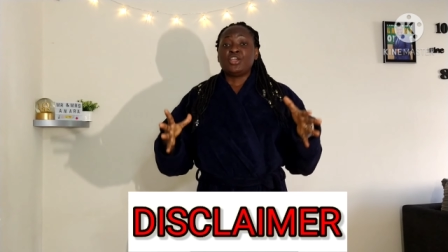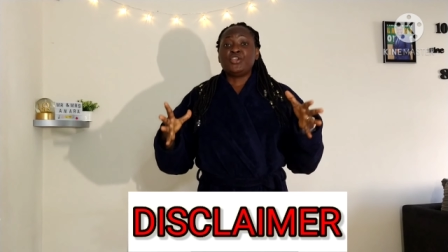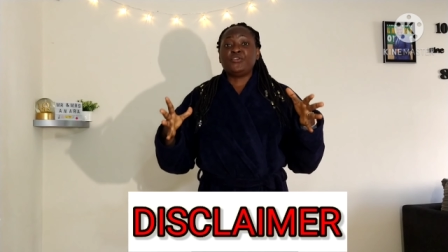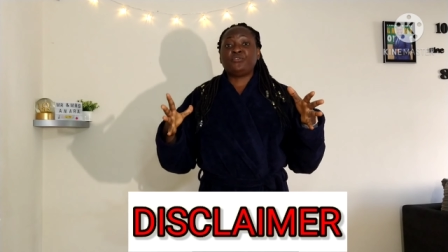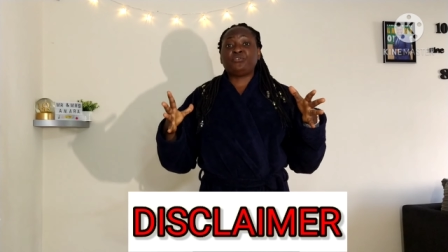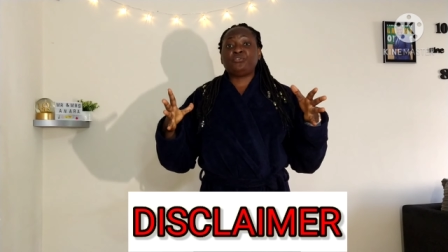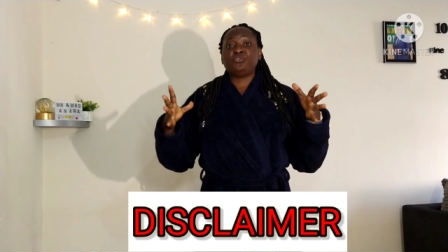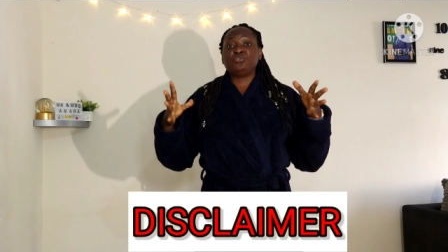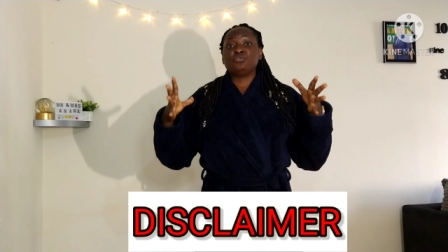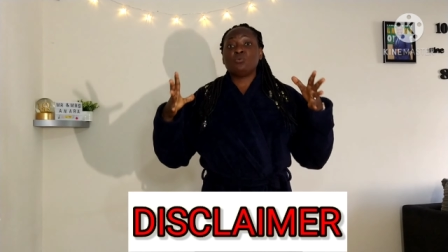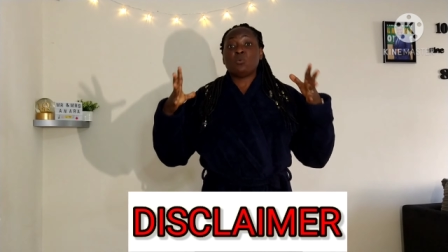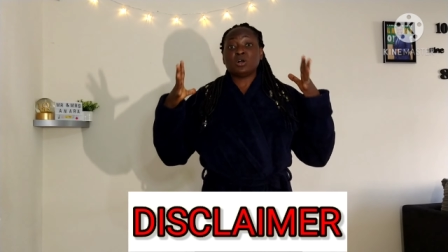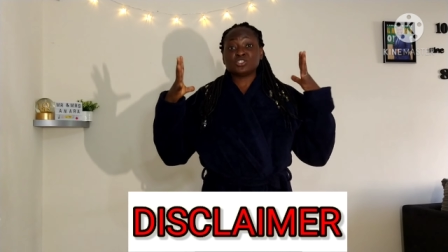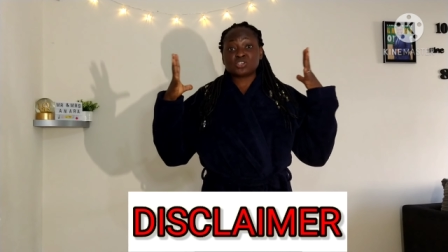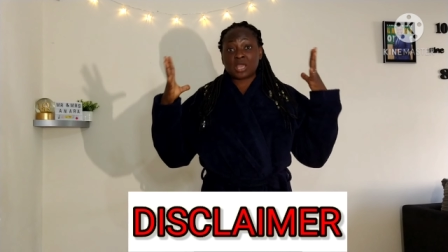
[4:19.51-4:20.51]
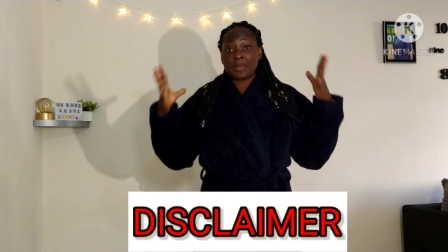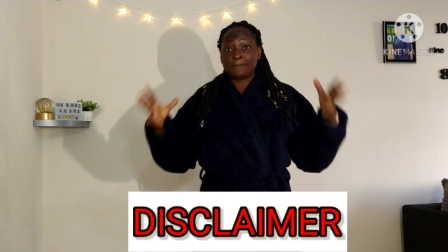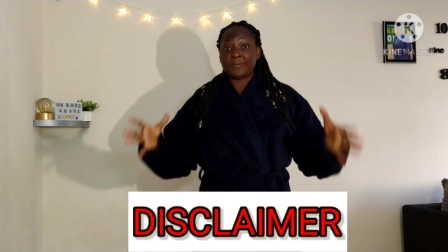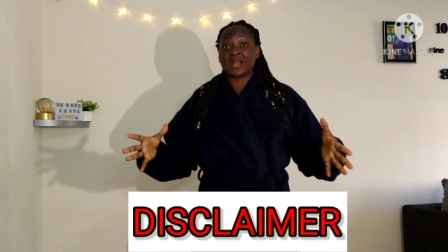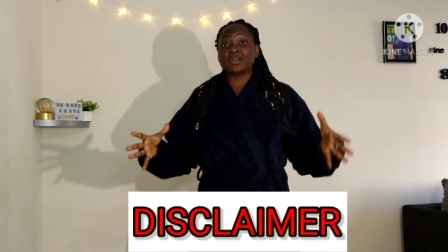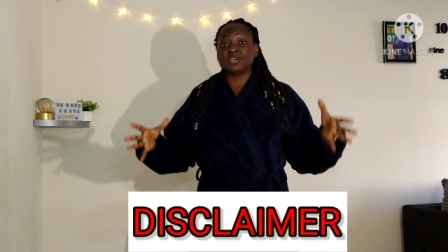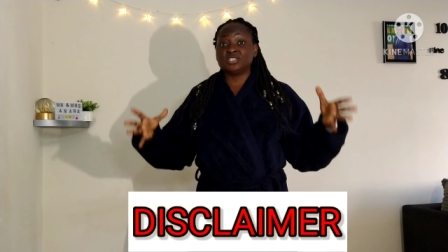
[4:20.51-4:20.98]
If you want to
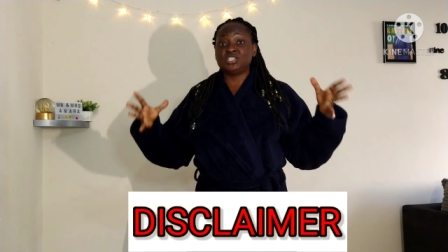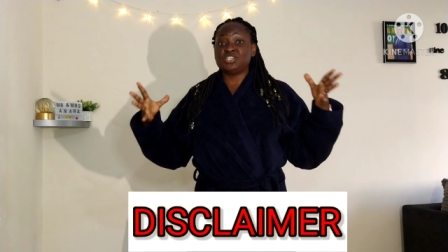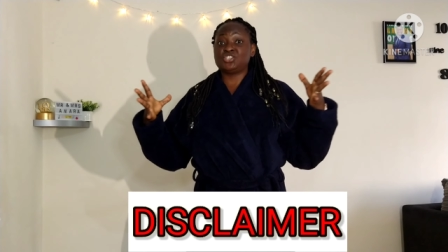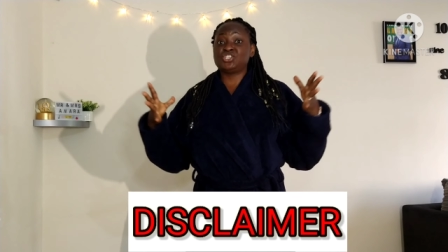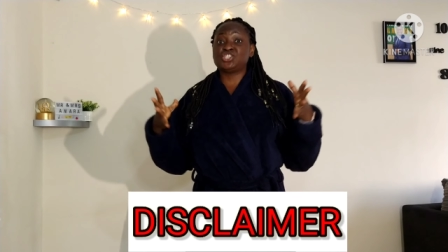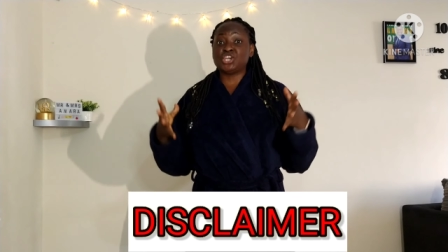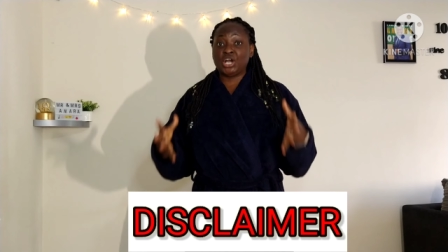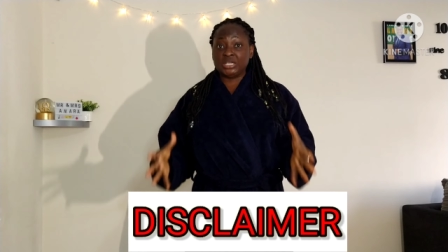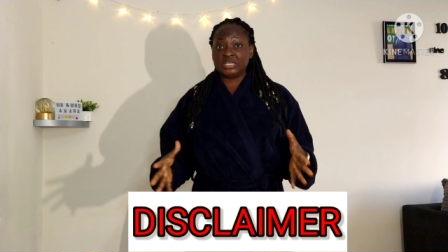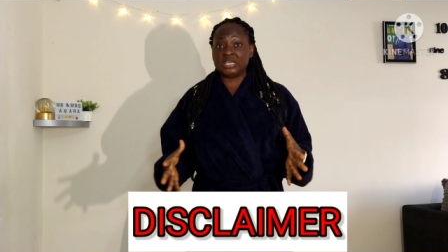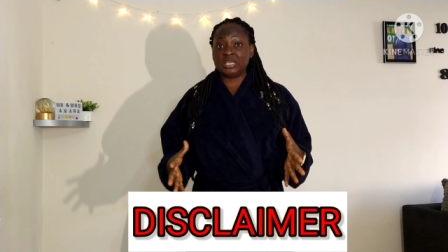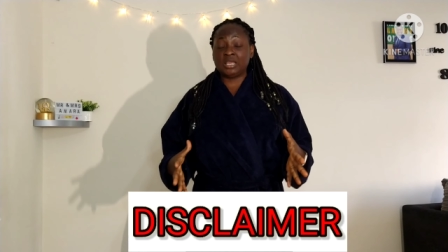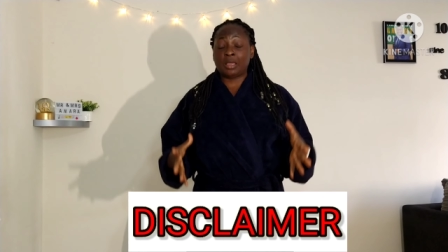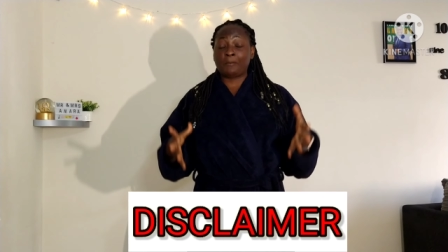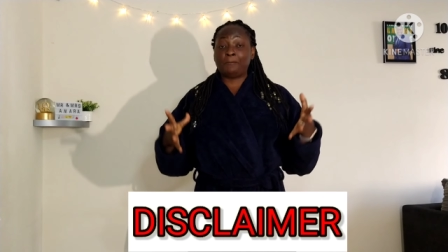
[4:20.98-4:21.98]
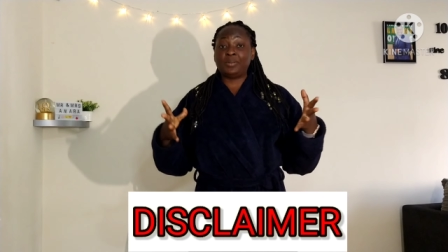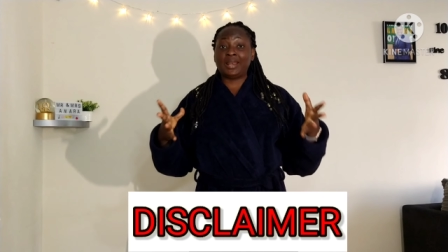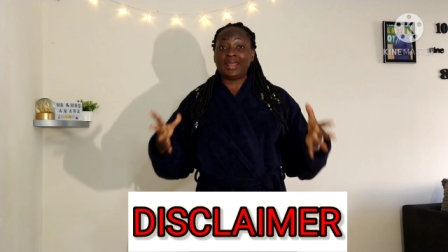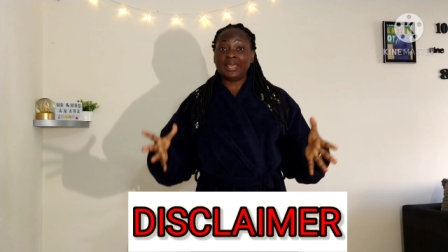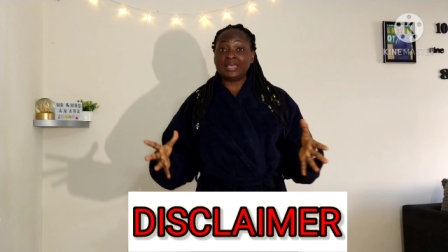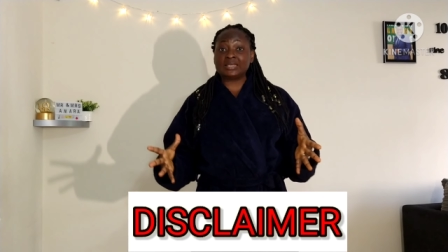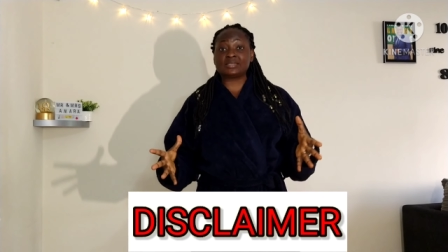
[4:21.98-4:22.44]
embark on this journey,
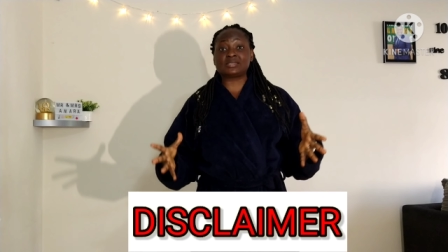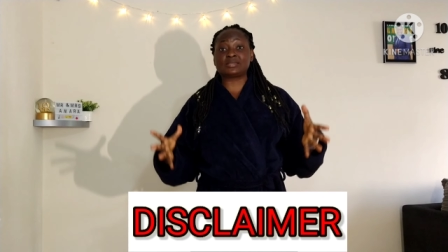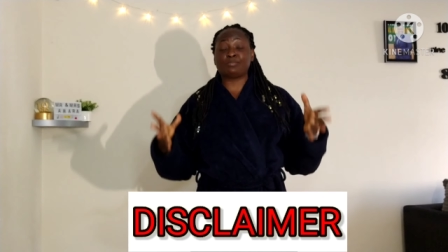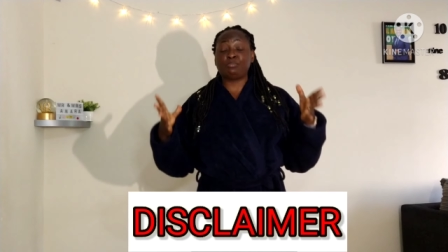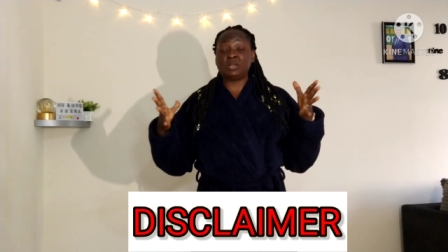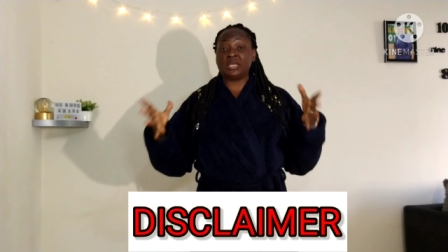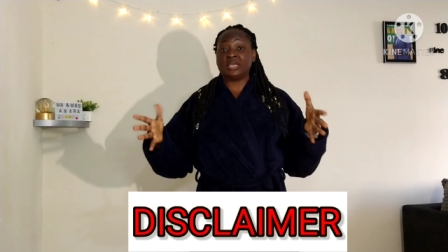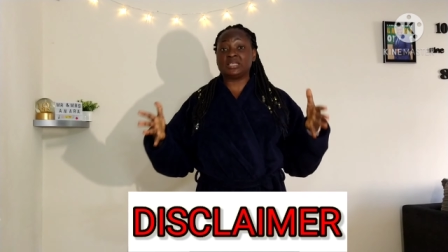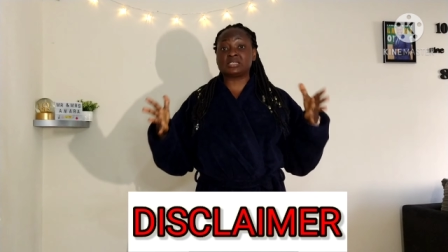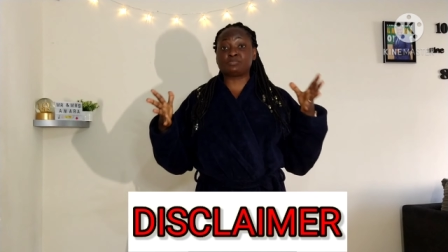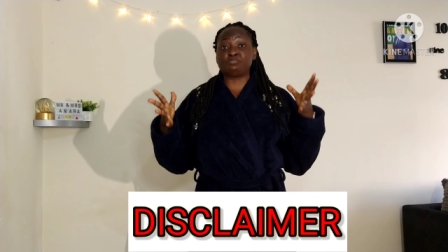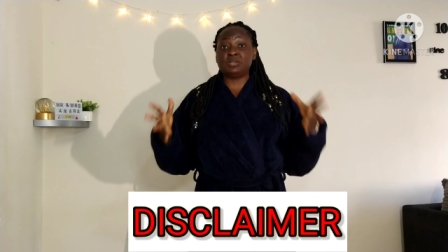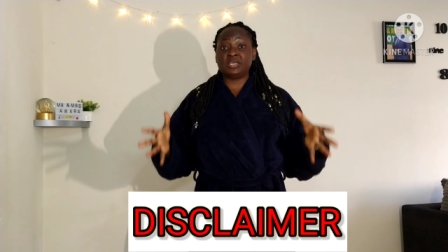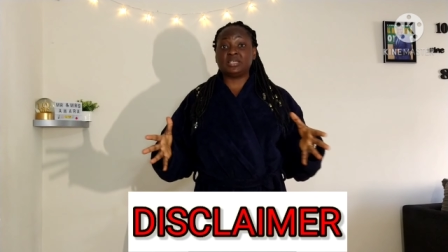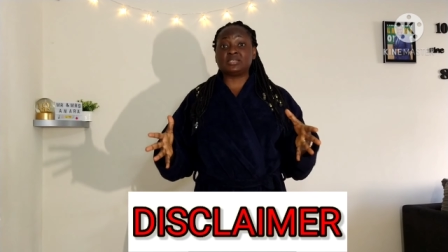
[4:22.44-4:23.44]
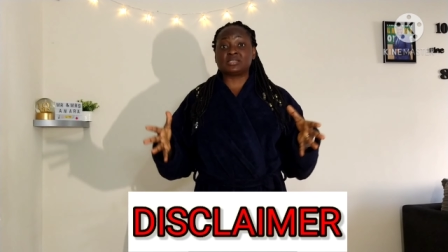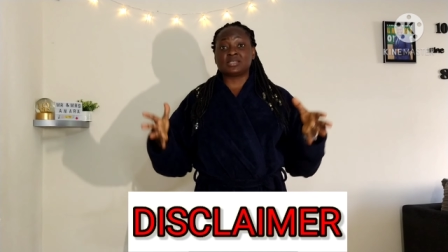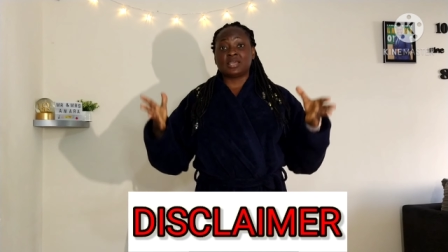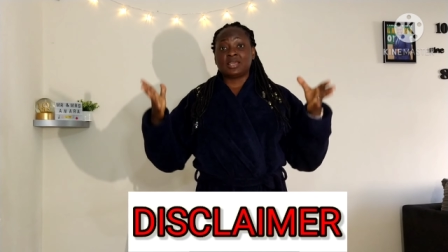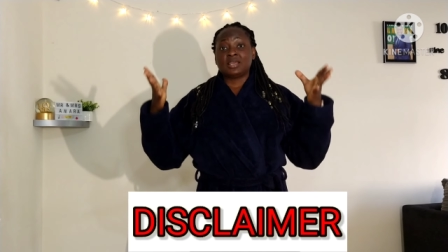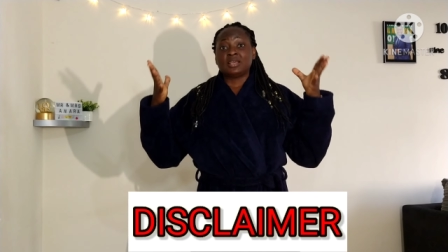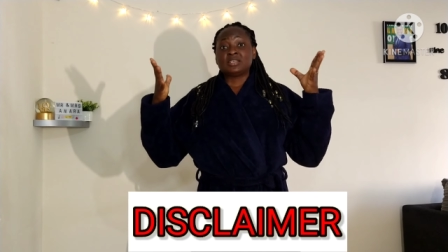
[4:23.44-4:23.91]
please, please,
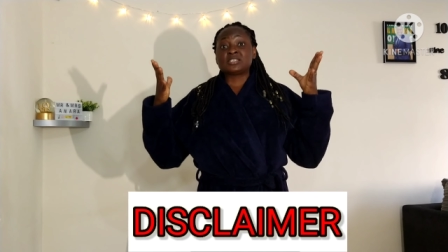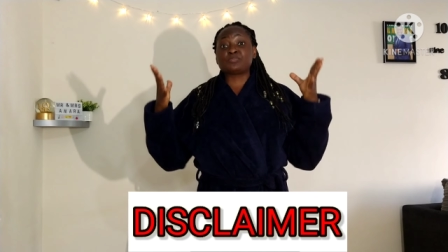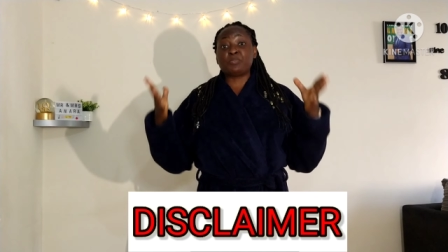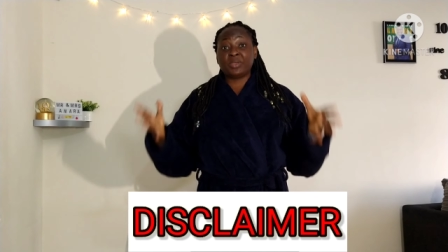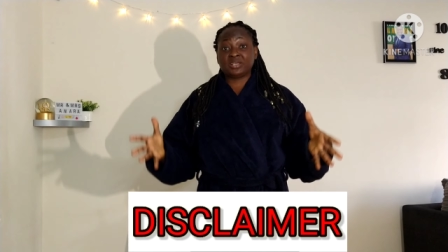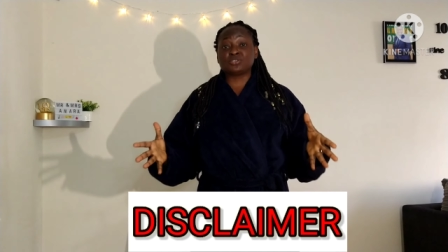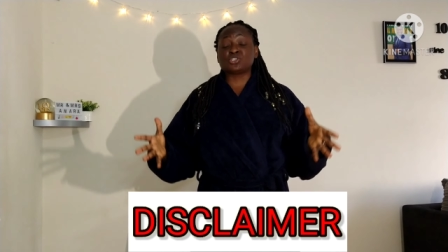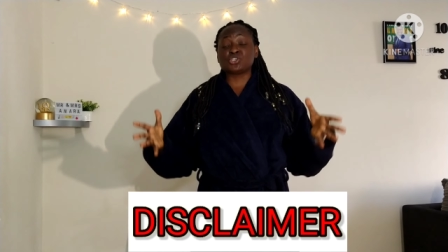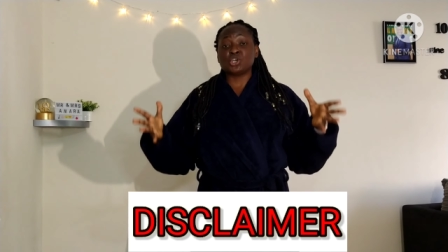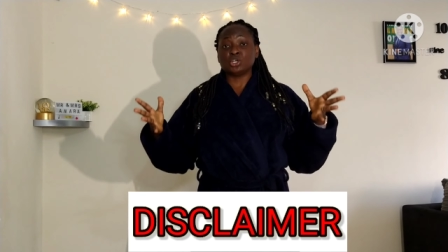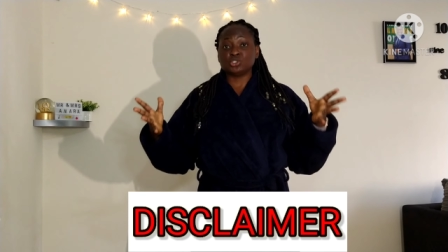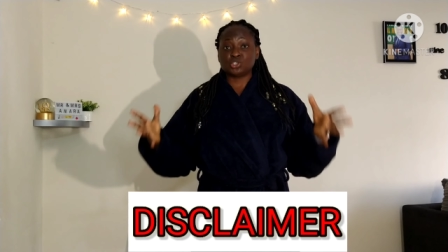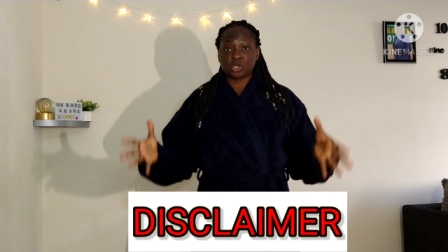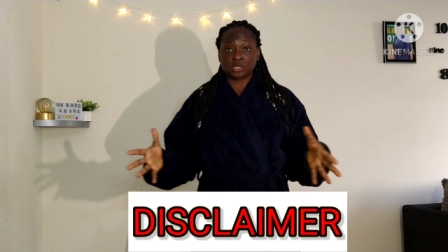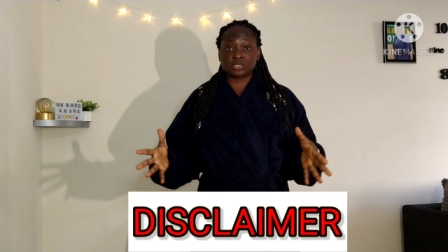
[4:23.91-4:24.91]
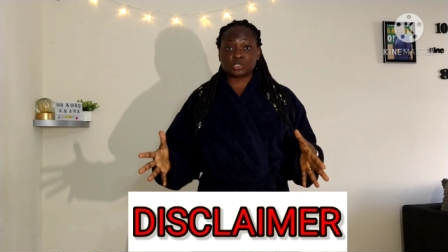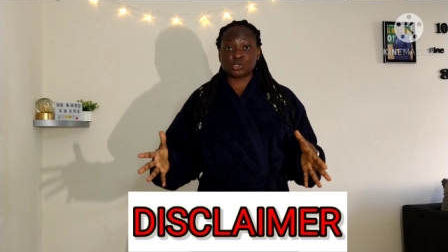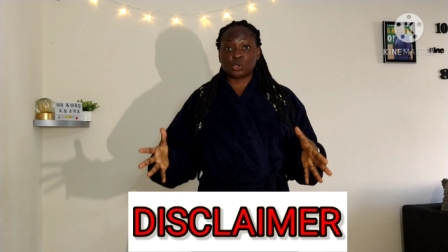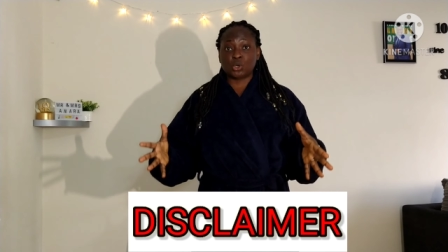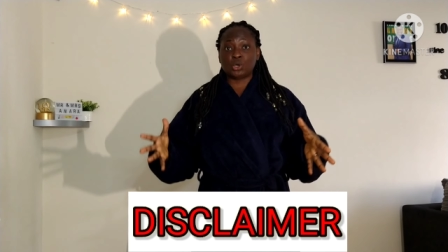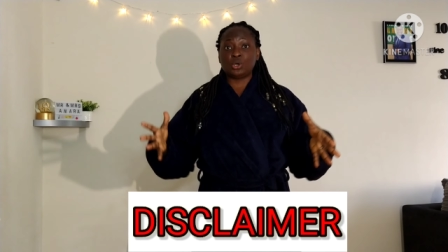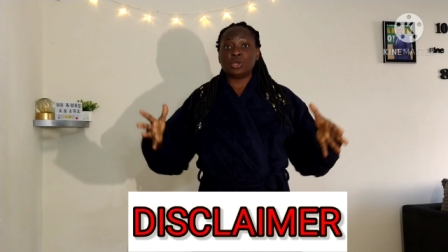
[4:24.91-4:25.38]
please speak to your
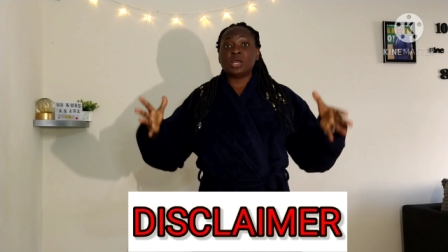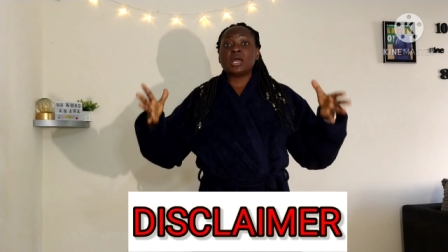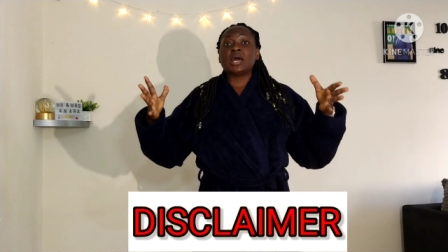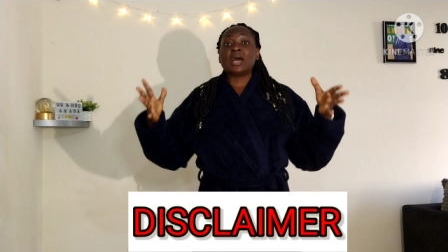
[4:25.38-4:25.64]
doctor